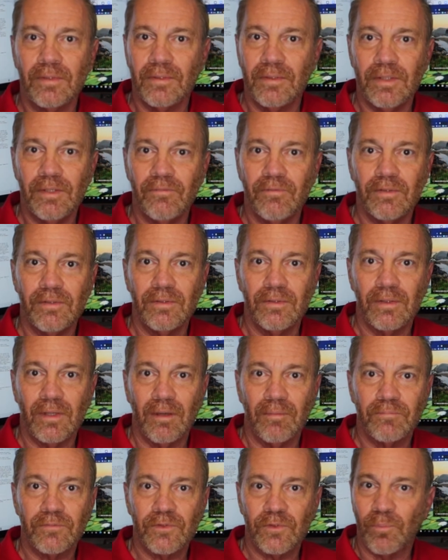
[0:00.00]

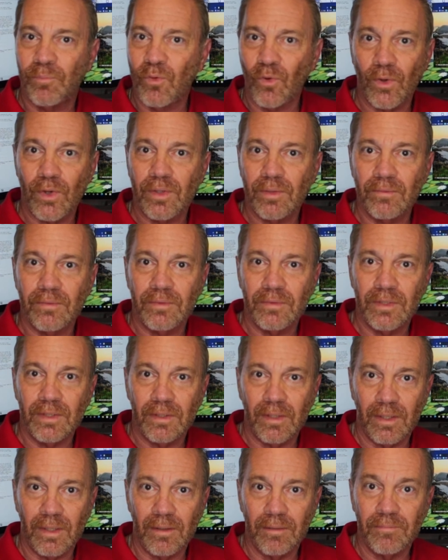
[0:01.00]
even support
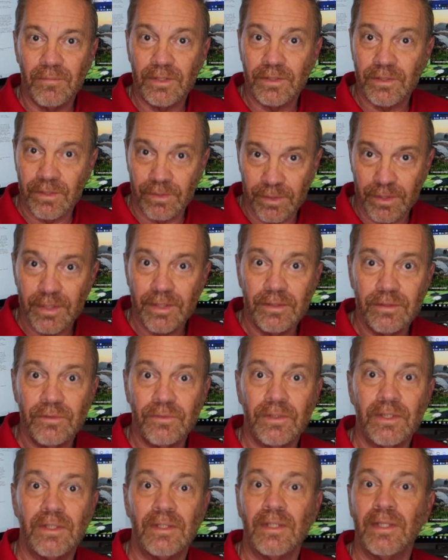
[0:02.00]
attorneys
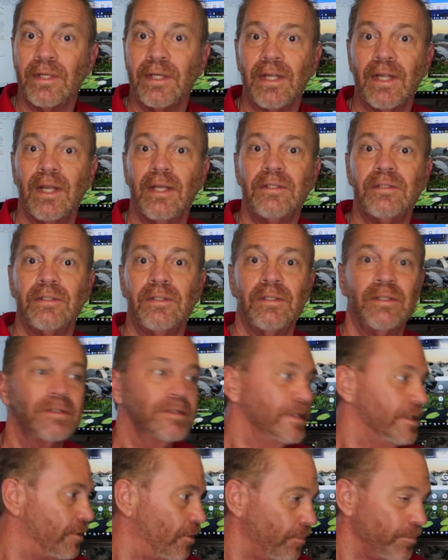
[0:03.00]
in litigation and
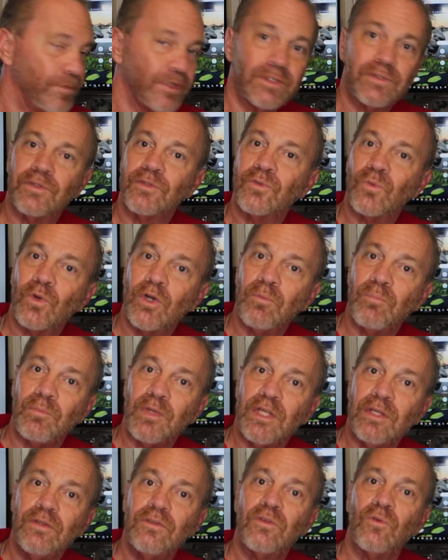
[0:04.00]
say, nope, this is what it
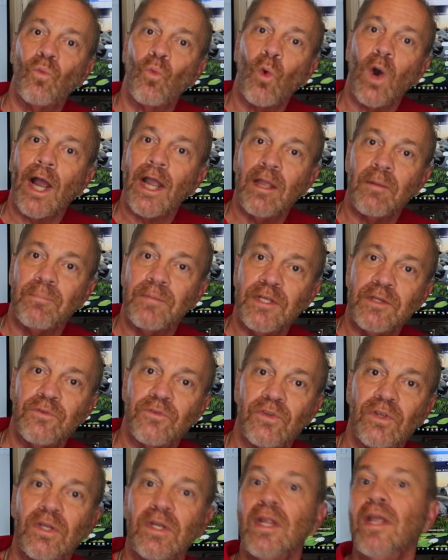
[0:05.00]
means and why it
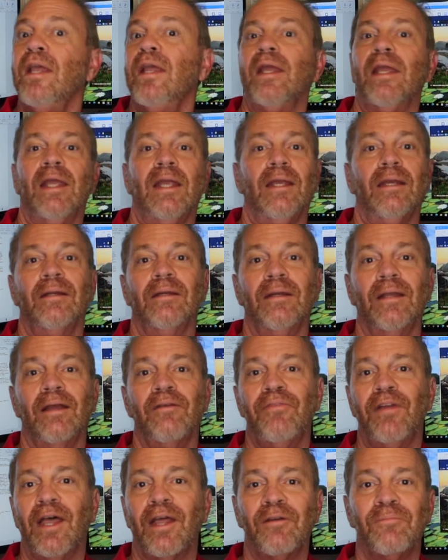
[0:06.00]
means it. And
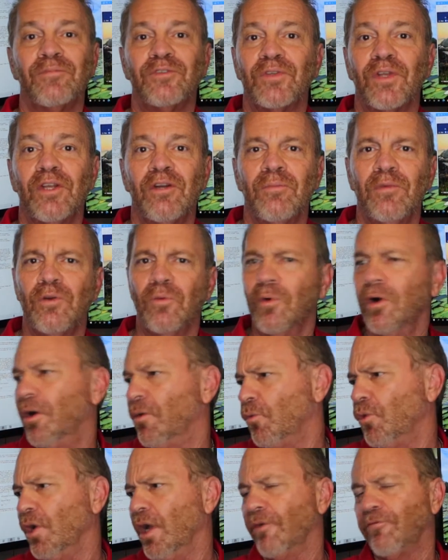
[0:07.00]
I've had them say to me,
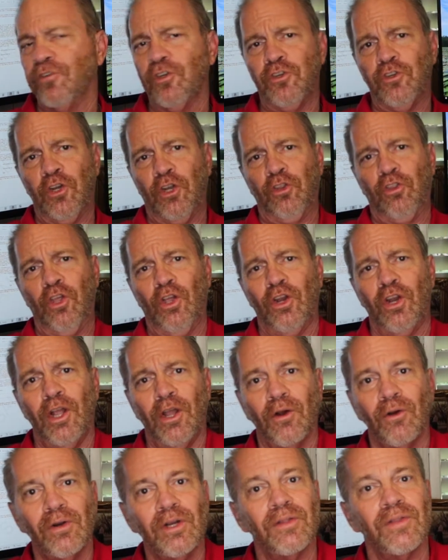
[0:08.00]
well, we'll have to check that
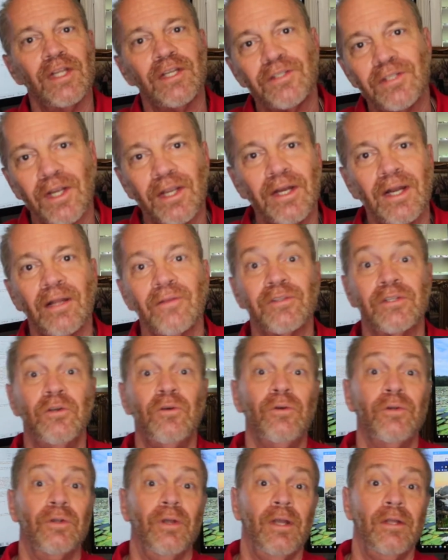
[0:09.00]
out. And they check it out and say,
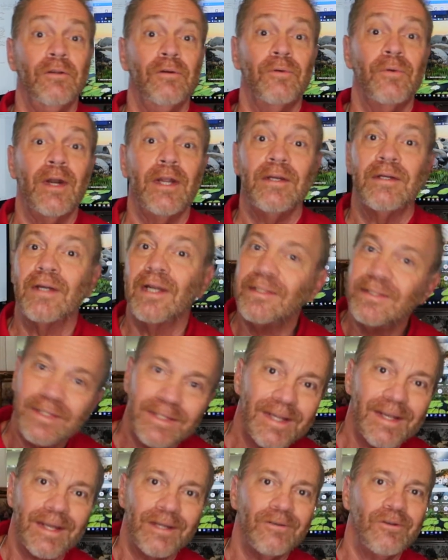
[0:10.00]
oh yeah, you're right. And I
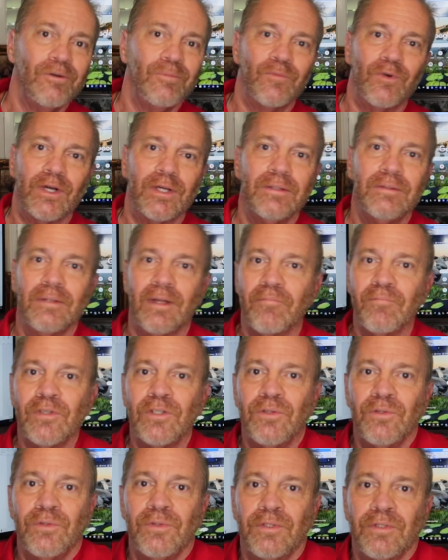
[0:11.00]
say, yeah, I know I'm right. I've
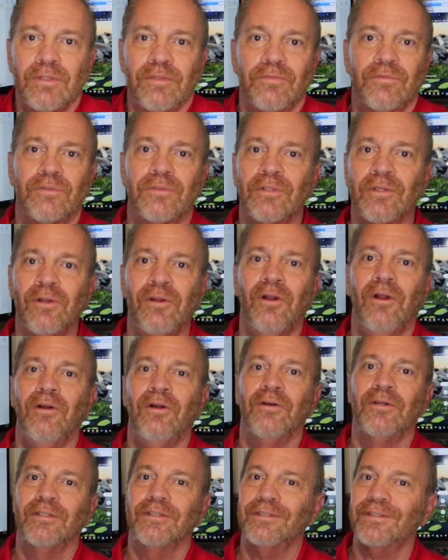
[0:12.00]
been doing this for a
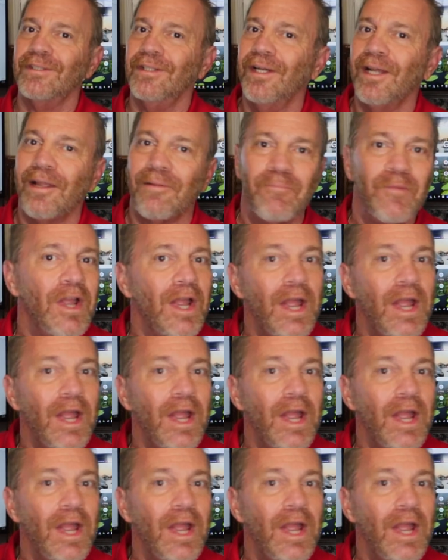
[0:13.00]
long time.